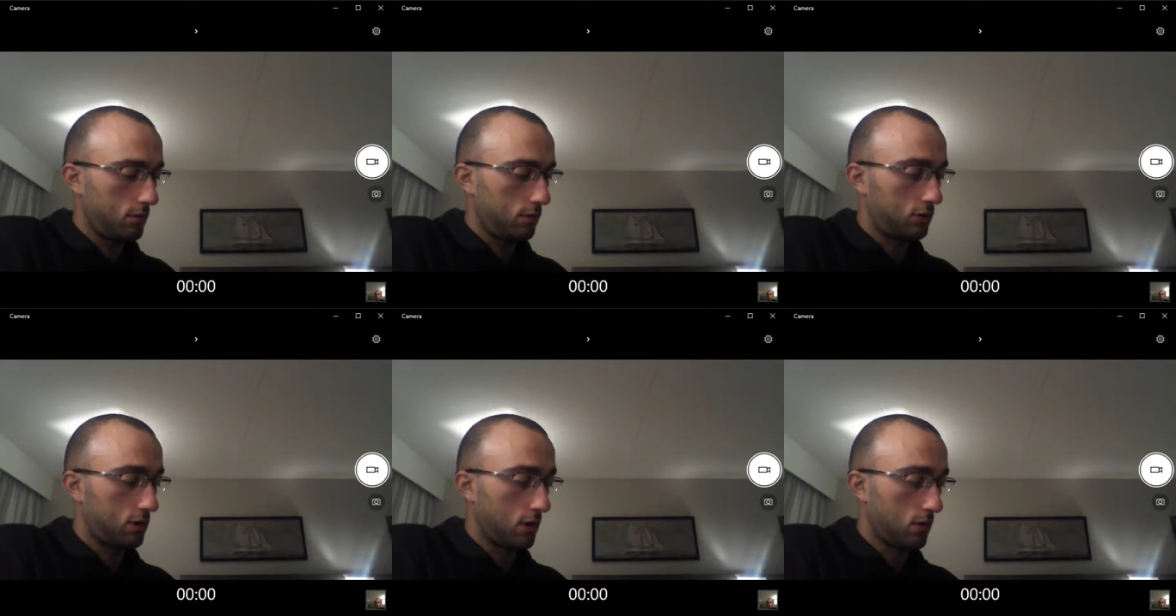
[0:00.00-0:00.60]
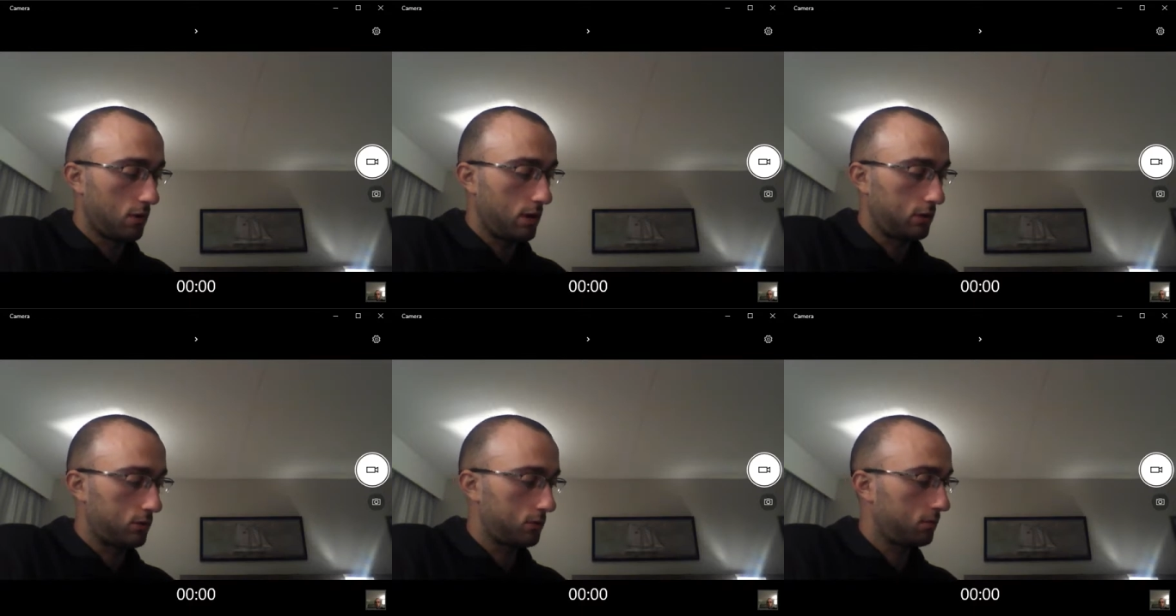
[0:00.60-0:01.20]
so
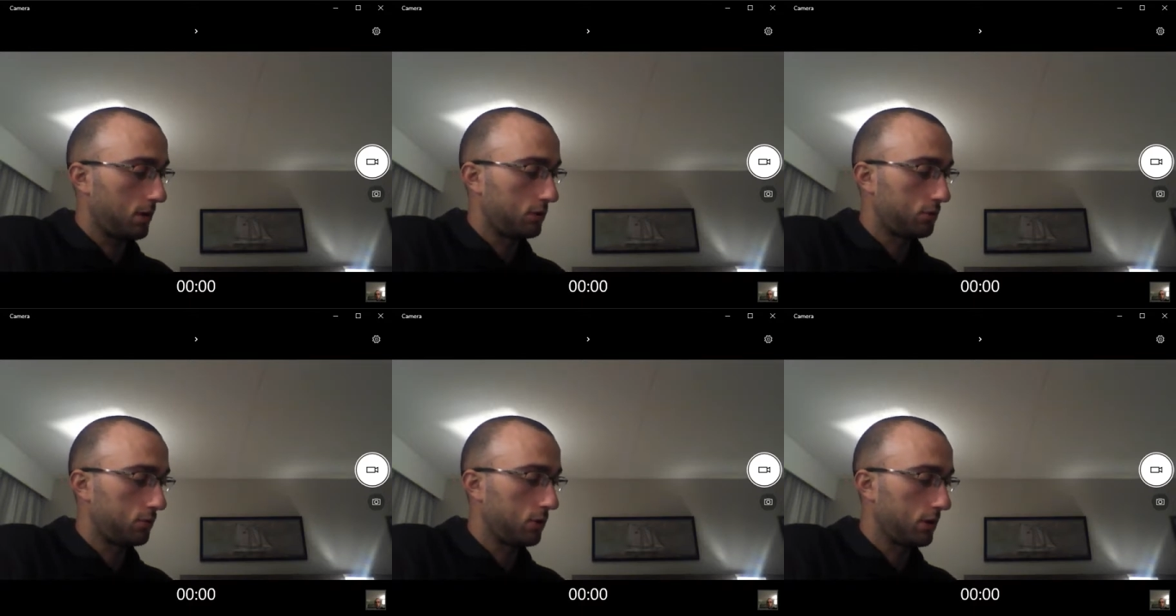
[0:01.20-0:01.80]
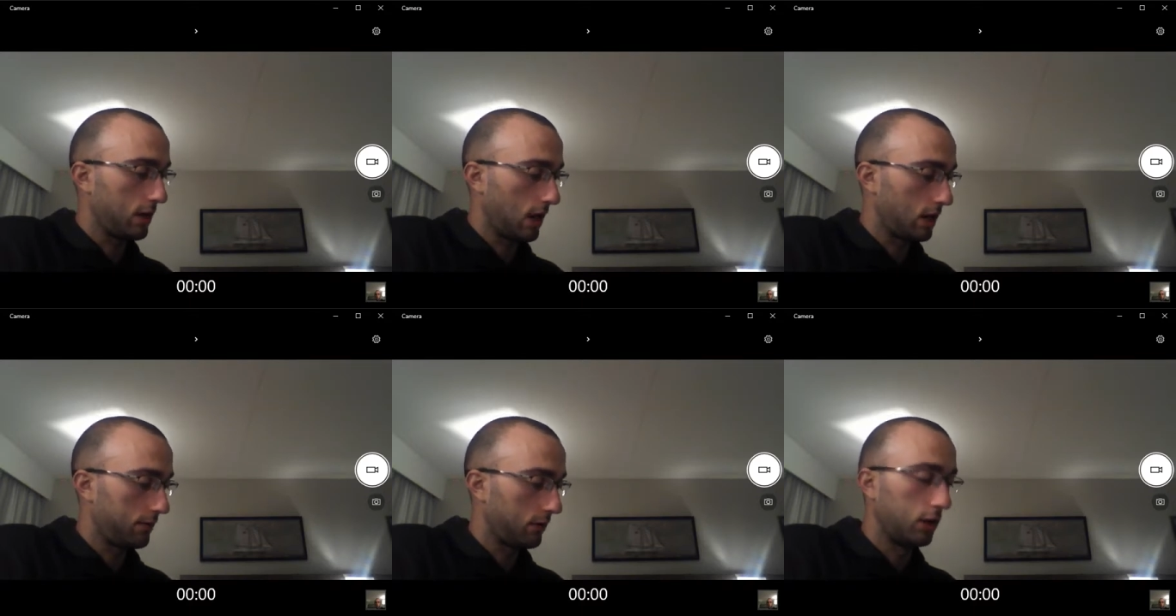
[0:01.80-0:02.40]
it's it's really kind
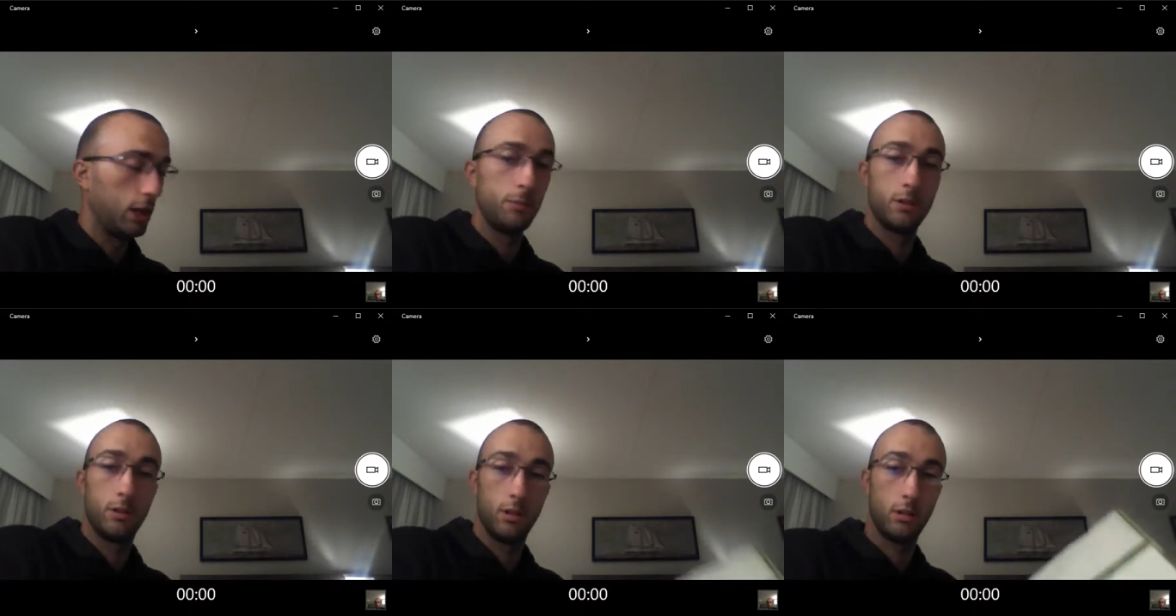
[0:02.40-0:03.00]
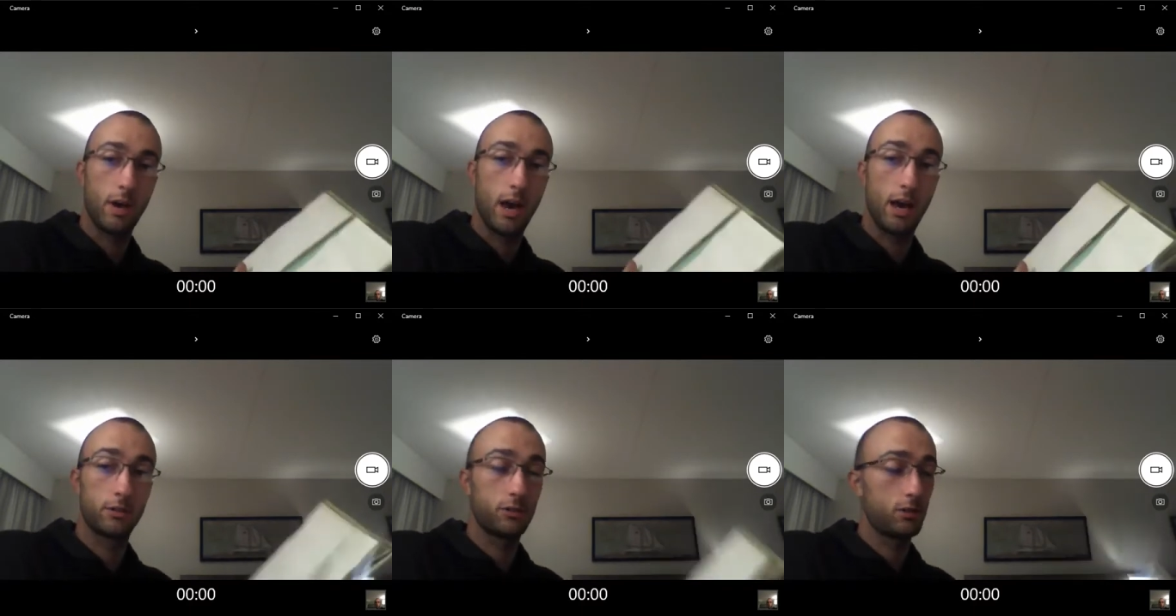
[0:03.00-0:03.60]
of a glimpse into the
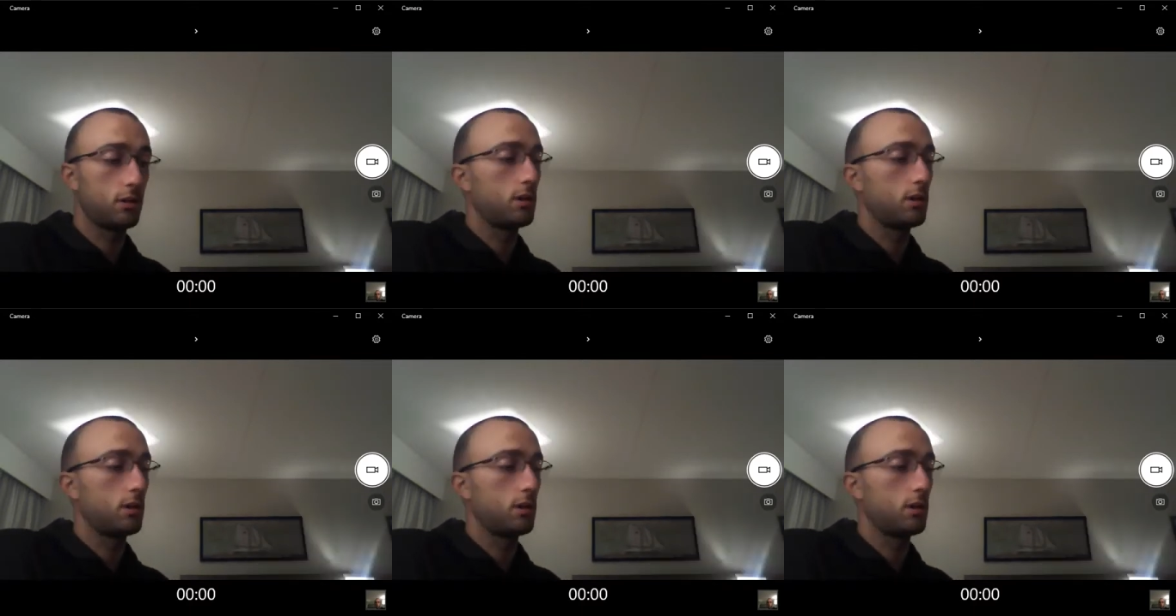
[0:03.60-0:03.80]
past